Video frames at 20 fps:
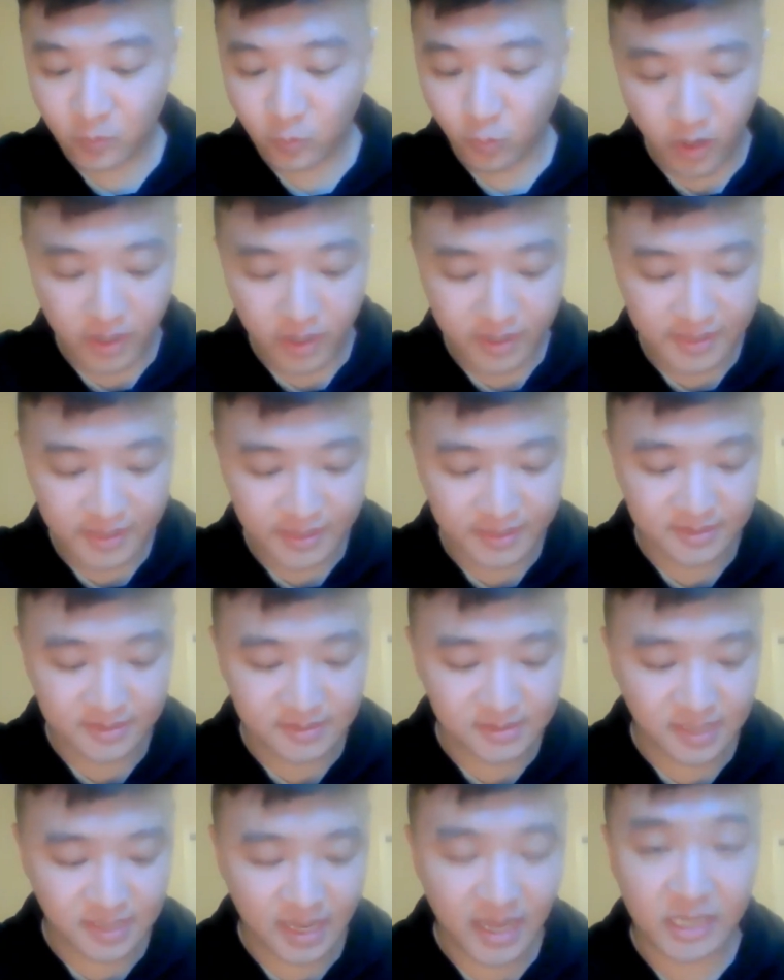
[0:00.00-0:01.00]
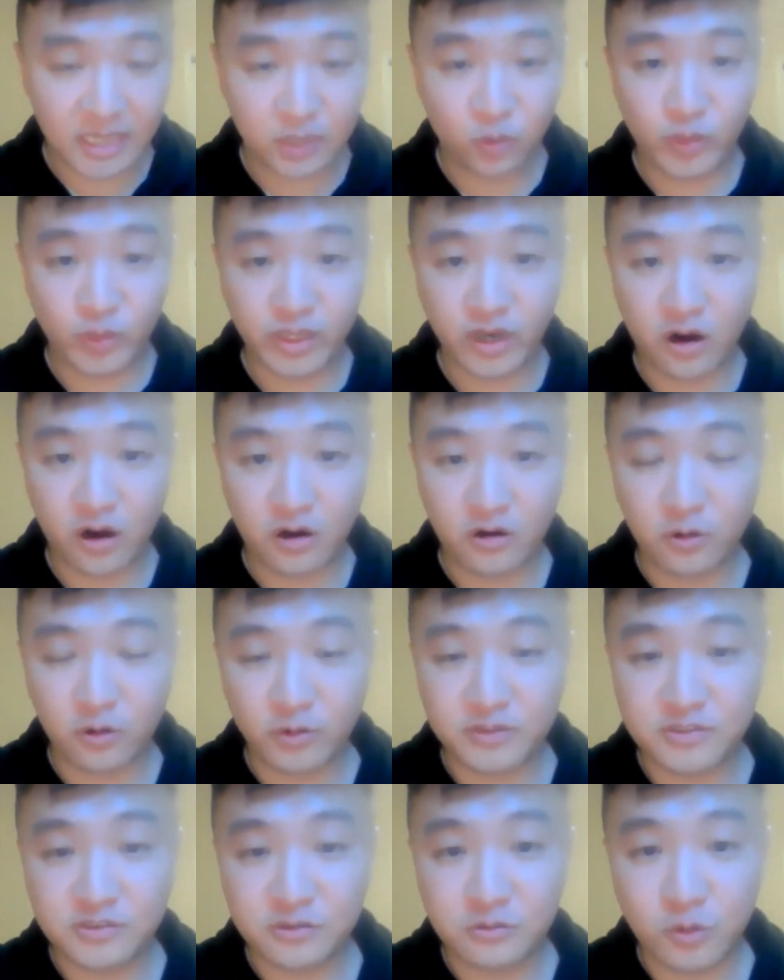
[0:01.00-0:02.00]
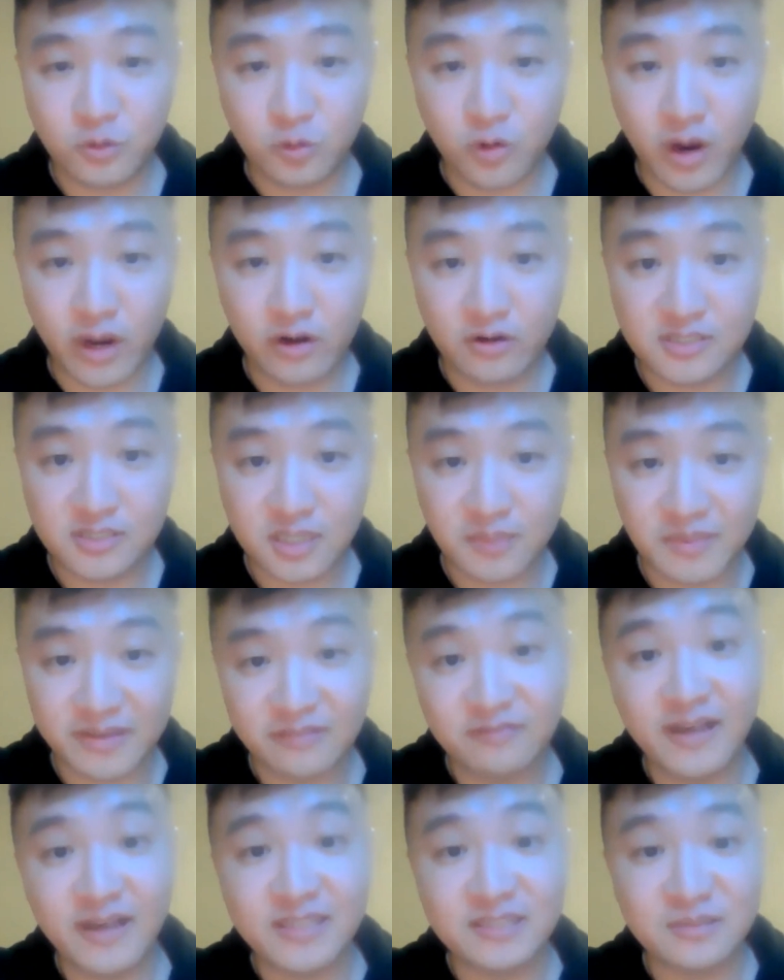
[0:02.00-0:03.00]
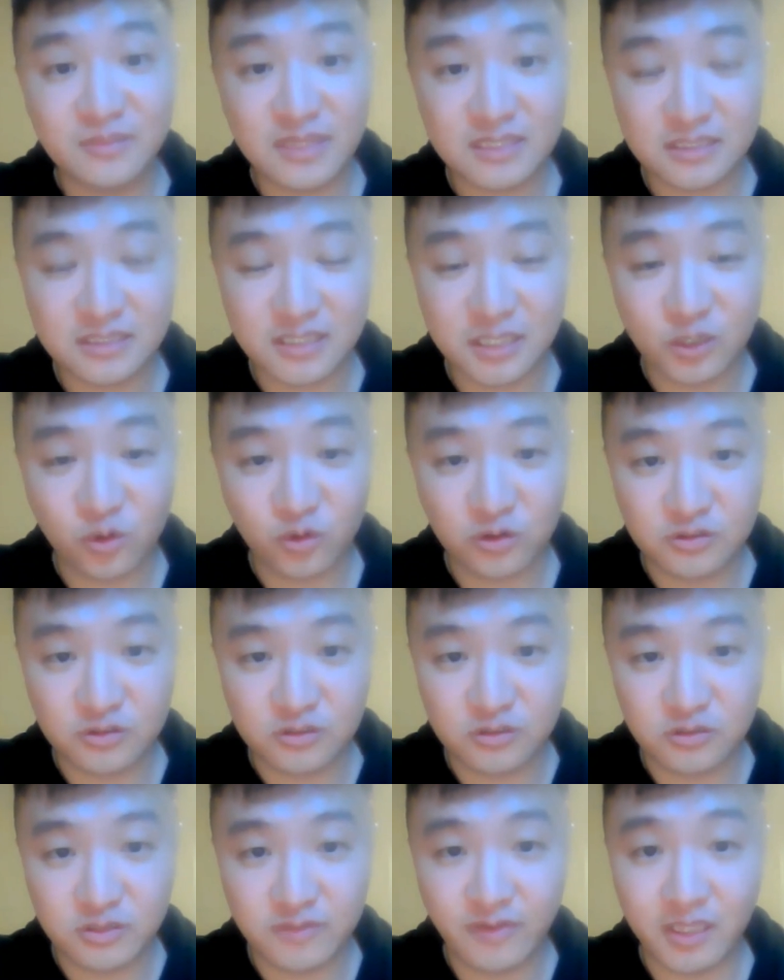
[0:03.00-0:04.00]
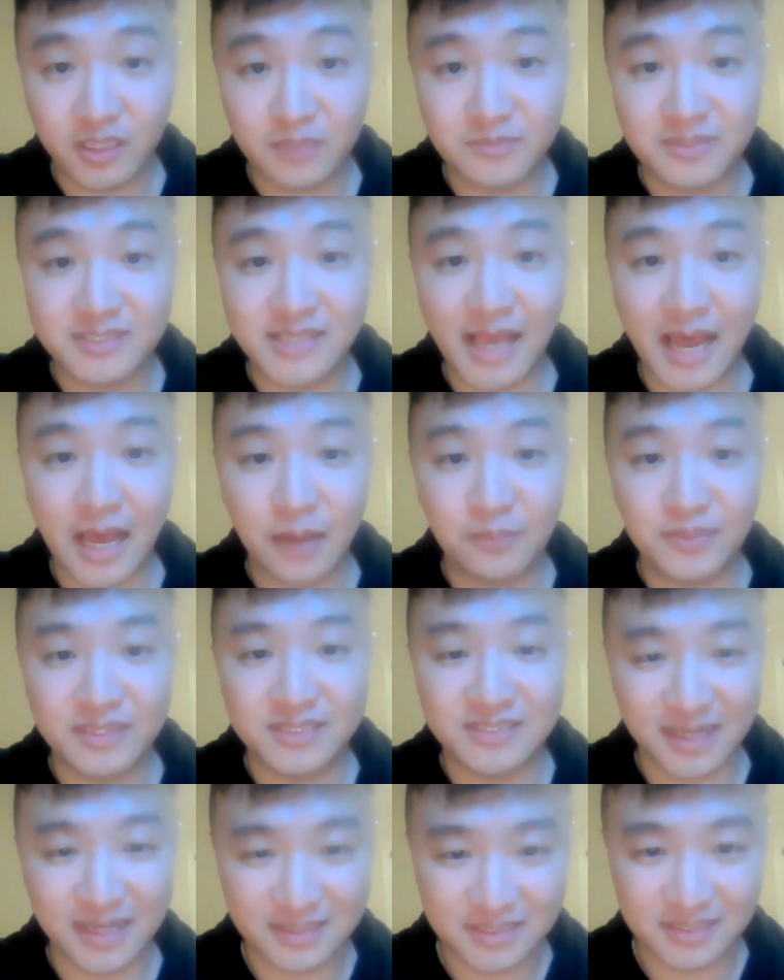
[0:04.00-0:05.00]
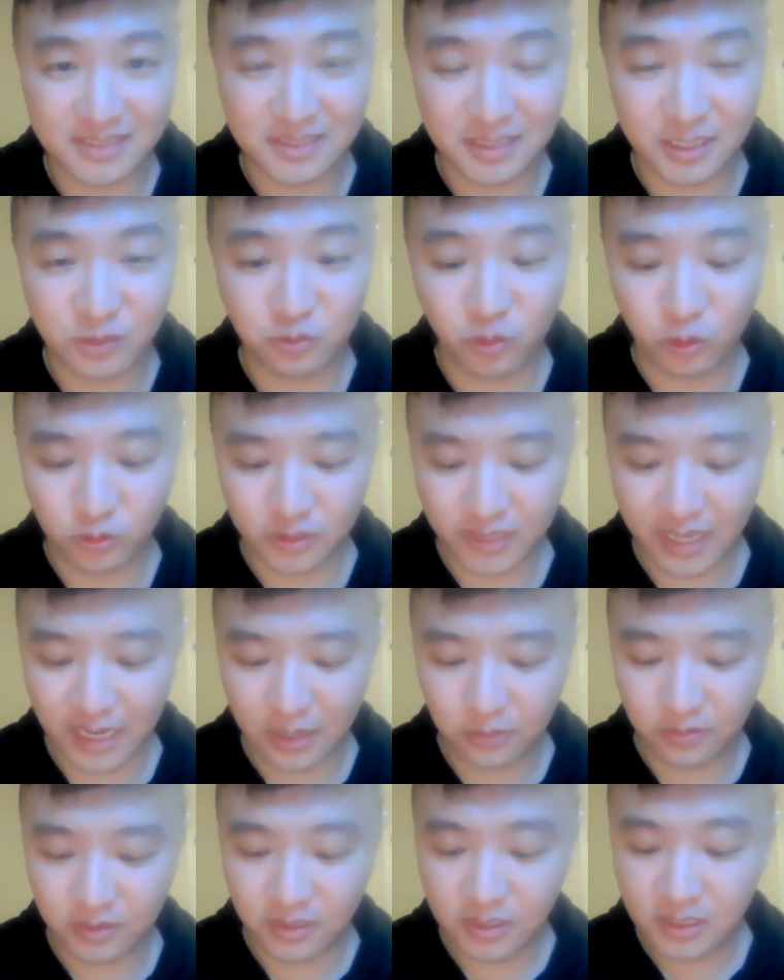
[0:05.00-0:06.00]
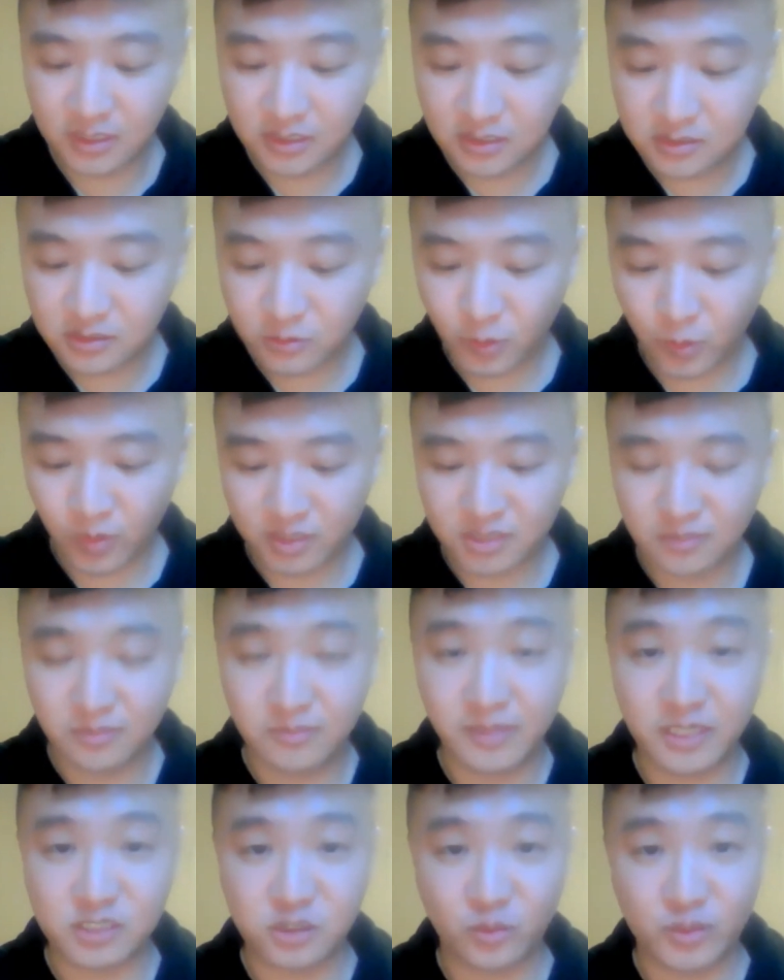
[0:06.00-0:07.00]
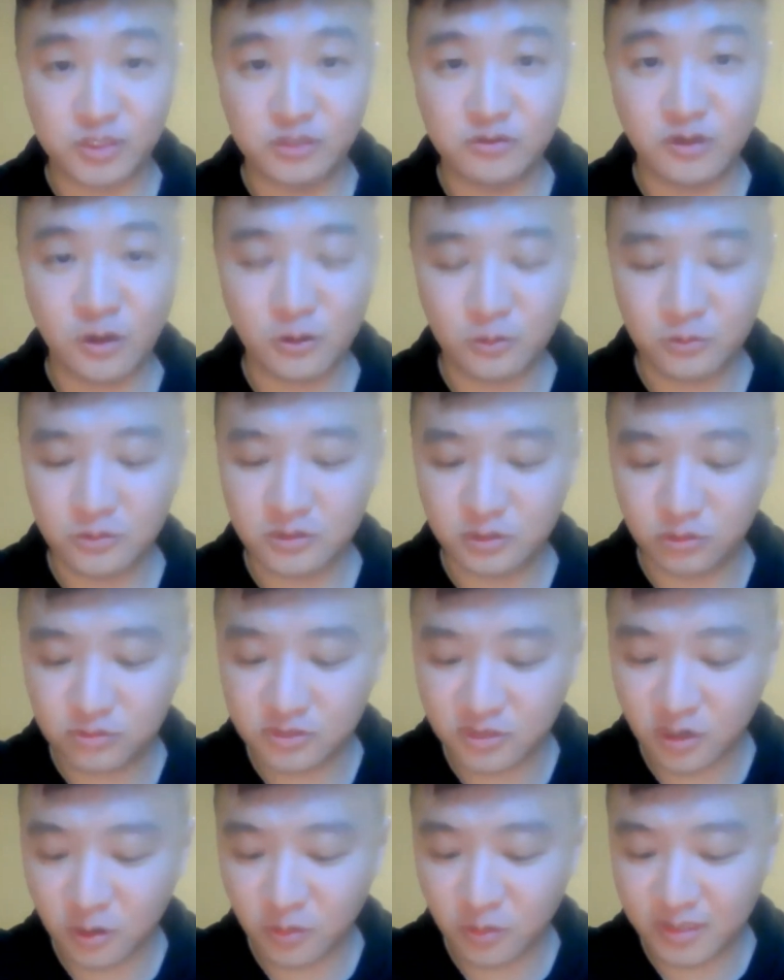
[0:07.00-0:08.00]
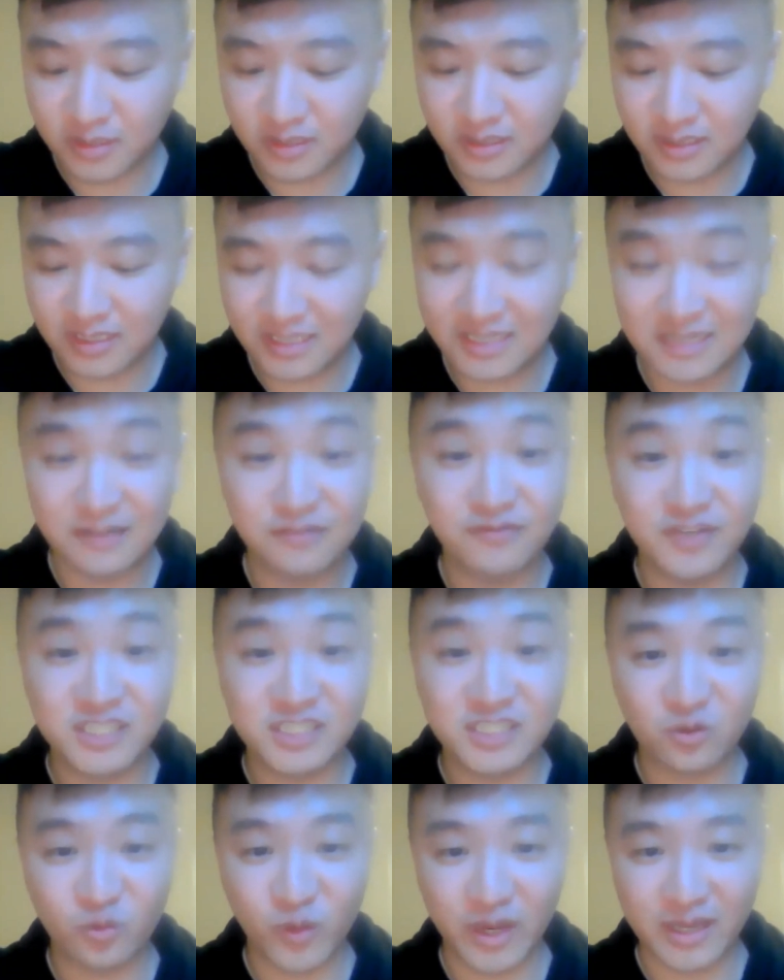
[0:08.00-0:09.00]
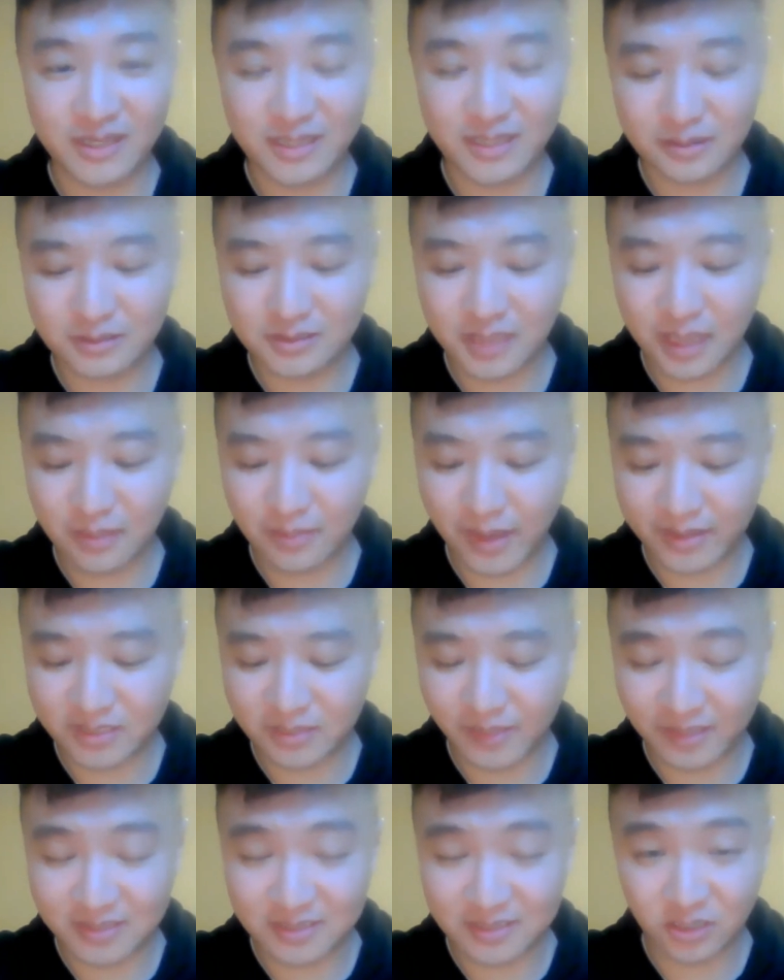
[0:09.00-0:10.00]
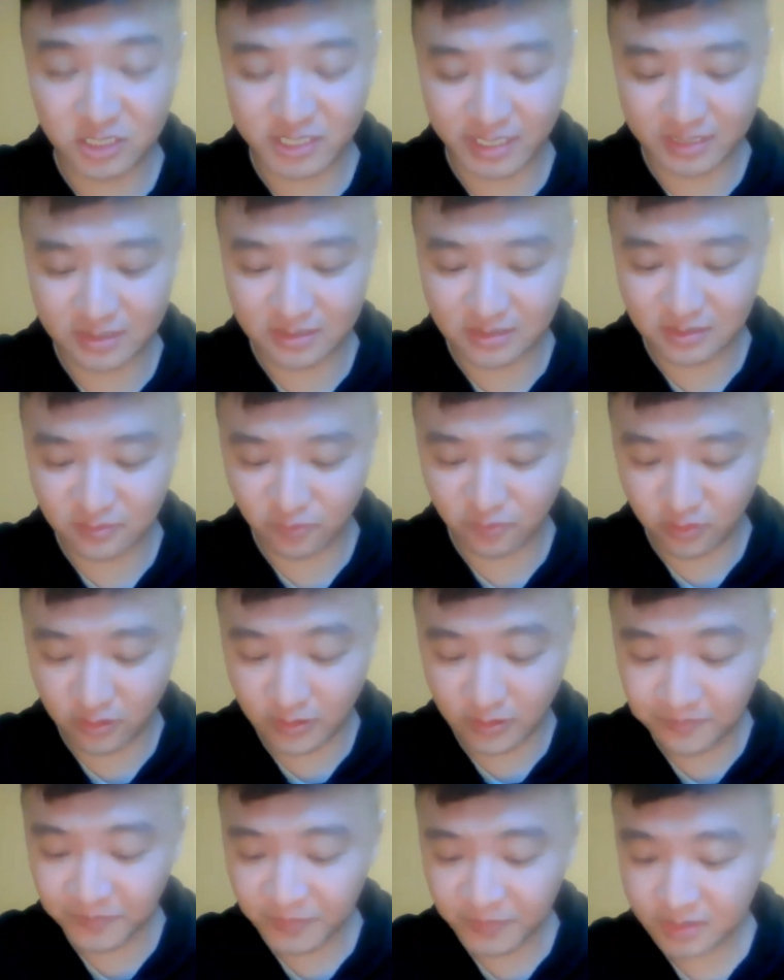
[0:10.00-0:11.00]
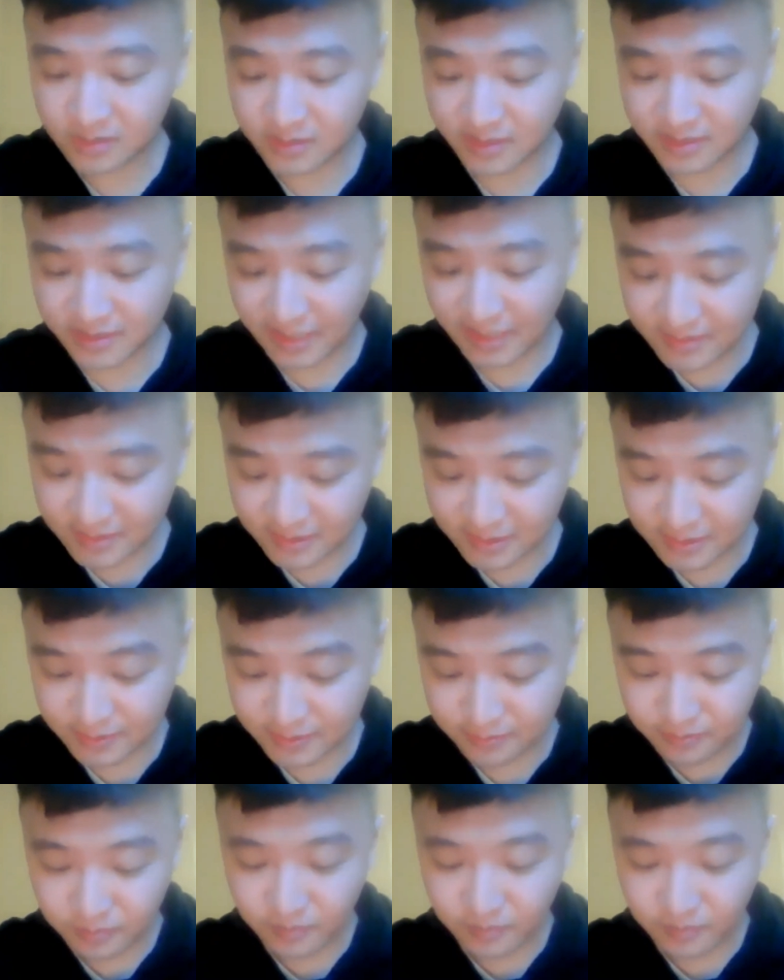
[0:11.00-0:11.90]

One is that we are going to require some investment in order to develop this app and test it and roll it out. So we want to make sure we do so in an efficient way that maximizes our chances for success.